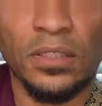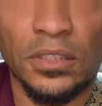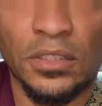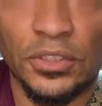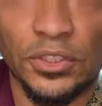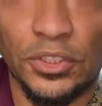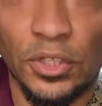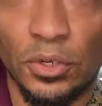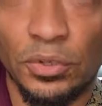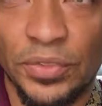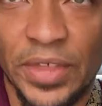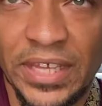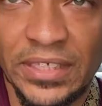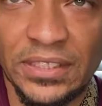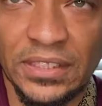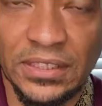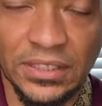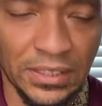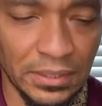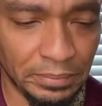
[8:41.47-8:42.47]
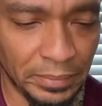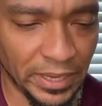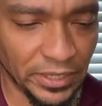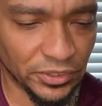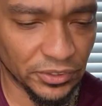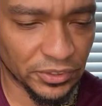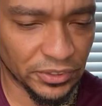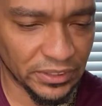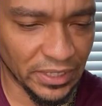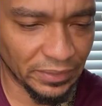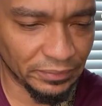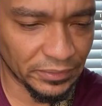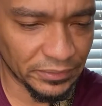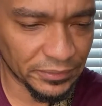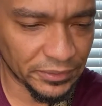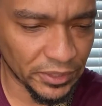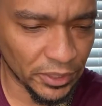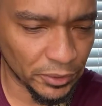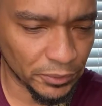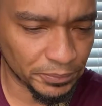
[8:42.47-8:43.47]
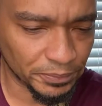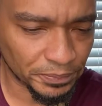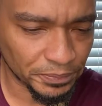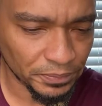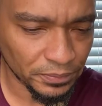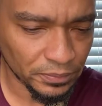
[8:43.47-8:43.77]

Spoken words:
So that's a C major 7. So,